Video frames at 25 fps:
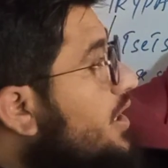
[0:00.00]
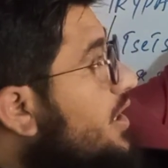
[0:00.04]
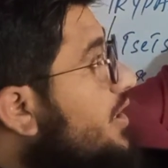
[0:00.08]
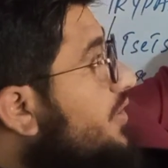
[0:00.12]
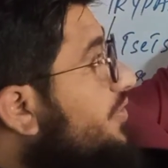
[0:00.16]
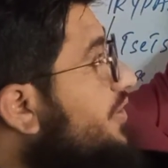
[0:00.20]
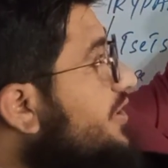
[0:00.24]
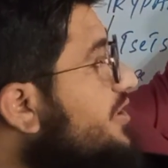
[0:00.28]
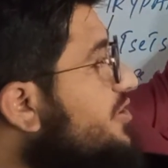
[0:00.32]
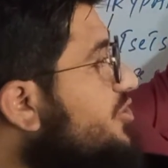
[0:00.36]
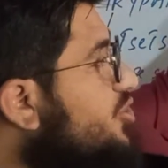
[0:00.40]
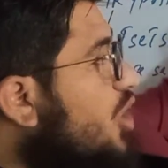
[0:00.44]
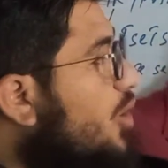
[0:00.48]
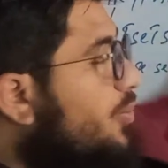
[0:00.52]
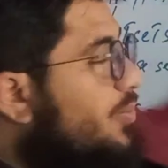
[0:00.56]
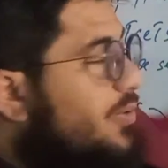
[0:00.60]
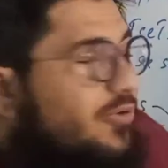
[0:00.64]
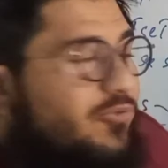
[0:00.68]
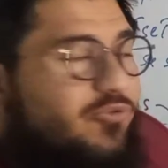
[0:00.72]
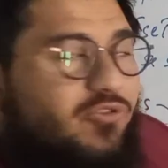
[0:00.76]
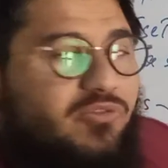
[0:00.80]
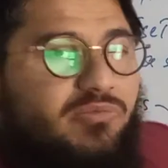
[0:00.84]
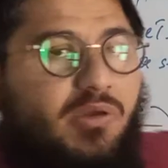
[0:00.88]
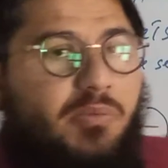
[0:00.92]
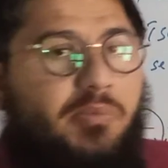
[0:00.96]
This
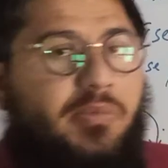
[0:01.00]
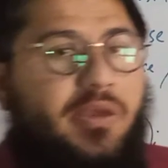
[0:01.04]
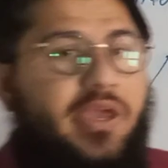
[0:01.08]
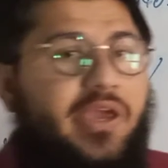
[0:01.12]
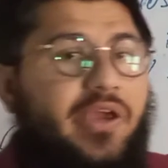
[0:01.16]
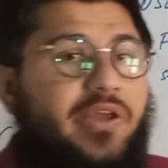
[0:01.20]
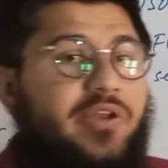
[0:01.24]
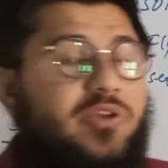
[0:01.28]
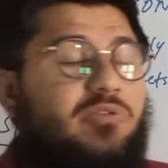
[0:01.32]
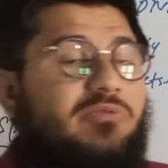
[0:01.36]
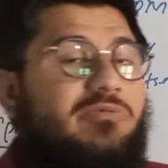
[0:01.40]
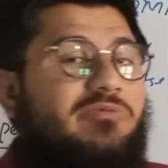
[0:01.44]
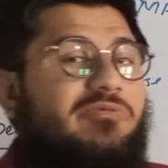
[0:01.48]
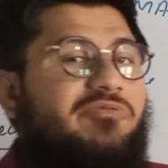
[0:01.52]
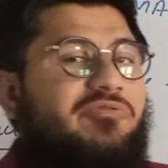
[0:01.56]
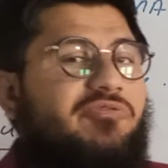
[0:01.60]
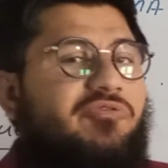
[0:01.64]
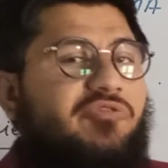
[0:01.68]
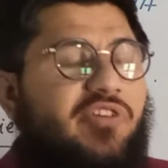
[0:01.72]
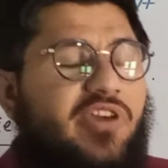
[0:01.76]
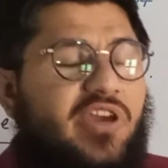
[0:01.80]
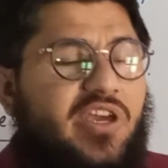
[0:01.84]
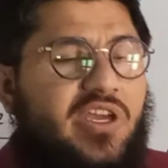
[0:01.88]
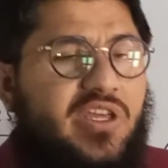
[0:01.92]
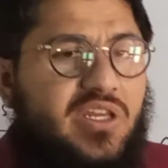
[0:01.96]
topic will be made
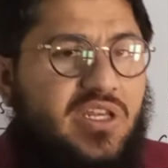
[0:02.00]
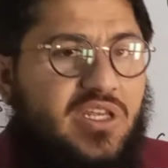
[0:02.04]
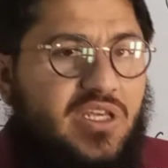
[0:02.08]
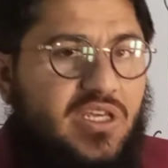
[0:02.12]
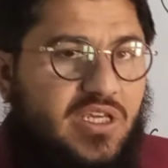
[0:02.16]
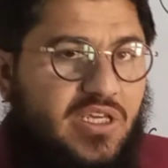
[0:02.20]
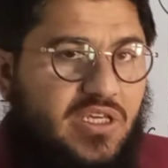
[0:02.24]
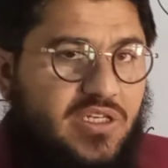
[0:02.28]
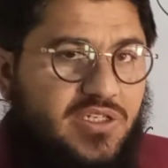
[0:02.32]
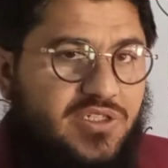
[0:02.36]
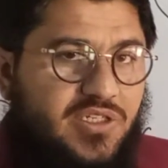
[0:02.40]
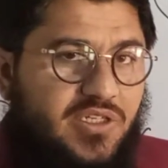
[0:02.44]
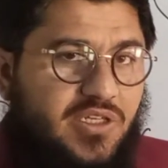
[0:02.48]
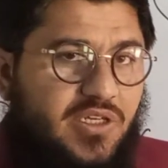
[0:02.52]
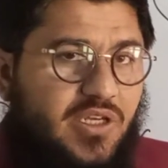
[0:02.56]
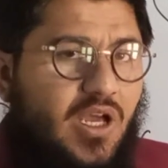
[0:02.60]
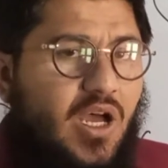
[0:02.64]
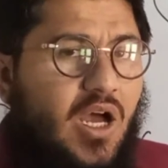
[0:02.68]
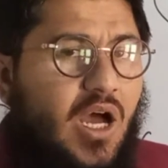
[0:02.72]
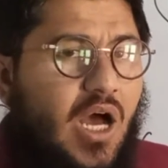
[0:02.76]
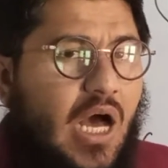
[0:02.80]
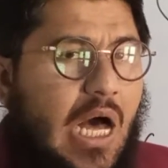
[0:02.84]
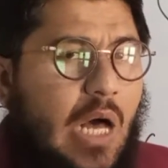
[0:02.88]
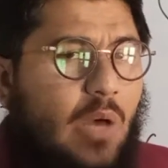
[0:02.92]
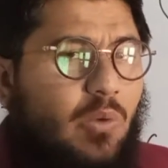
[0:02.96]
very easy.
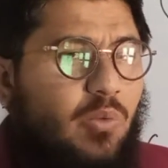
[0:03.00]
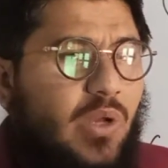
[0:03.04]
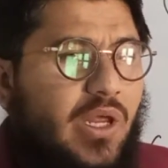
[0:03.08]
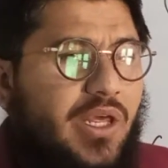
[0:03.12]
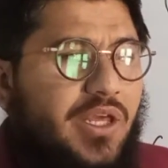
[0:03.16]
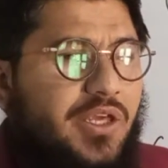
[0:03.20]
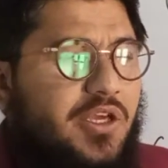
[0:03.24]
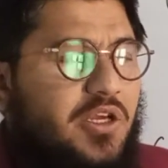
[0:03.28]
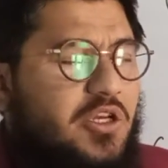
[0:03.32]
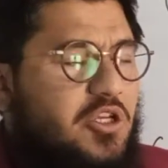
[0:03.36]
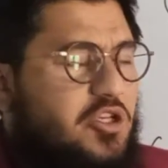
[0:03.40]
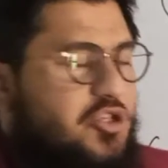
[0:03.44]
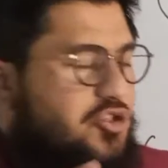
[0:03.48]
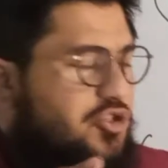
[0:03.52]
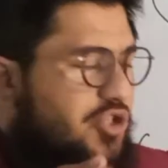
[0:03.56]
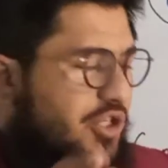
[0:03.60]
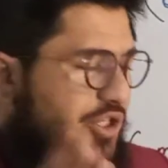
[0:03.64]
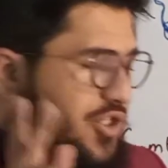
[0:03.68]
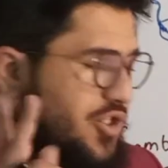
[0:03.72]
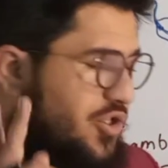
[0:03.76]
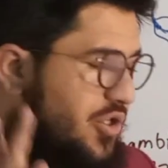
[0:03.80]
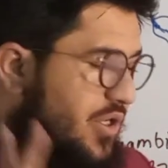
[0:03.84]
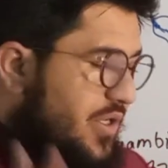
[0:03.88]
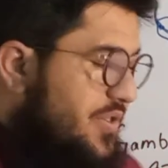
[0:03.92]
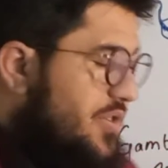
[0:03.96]
How? Like,
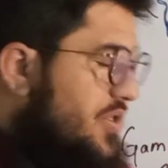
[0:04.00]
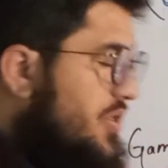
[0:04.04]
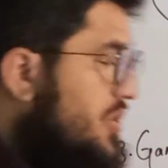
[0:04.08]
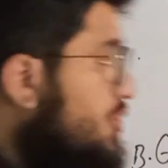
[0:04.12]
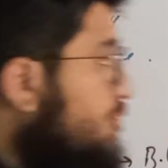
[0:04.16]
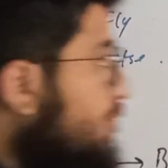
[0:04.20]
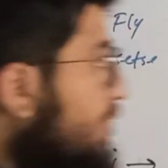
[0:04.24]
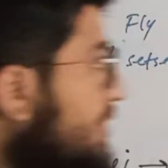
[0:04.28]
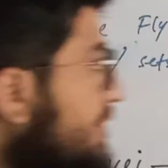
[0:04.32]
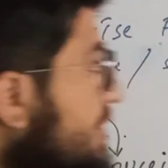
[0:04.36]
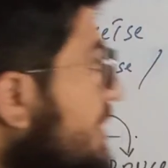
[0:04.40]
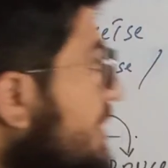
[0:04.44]
just concentrate.